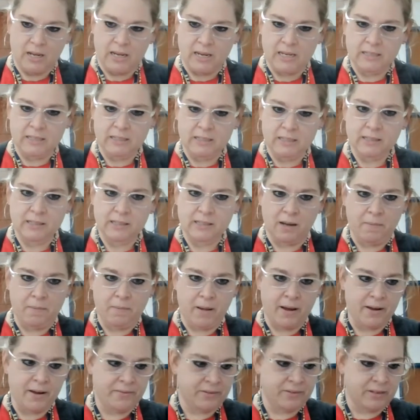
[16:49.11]
in some
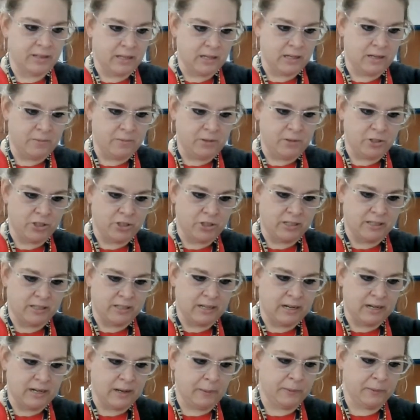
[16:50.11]
of the images
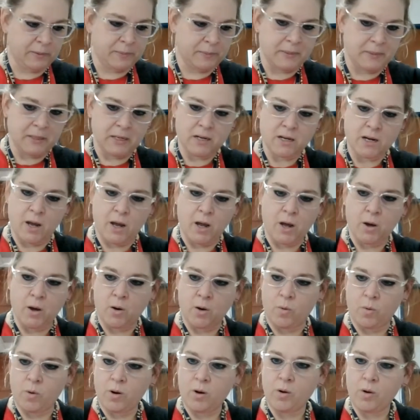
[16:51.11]
that helped me
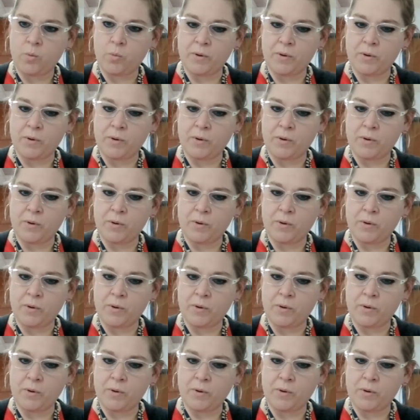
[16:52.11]
know